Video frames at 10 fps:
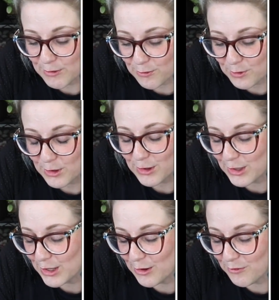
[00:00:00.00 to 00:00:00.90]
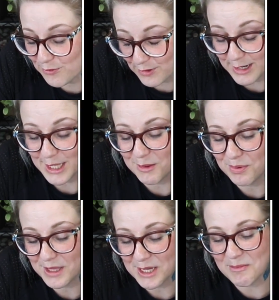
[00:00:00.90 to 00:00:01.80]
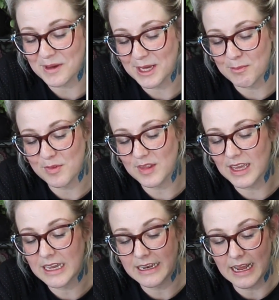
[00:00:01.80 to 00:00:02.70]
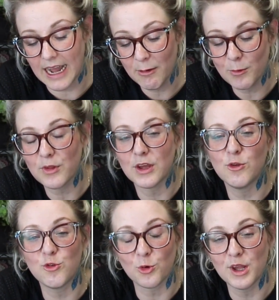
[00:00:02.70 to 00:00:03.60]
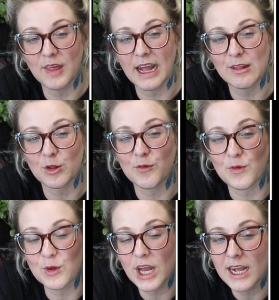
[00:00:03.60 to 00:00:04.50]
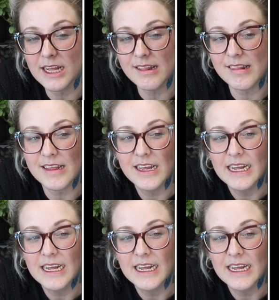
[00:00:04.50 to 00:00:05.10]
of really funny plant memes, and I really enjoy that. So if you guys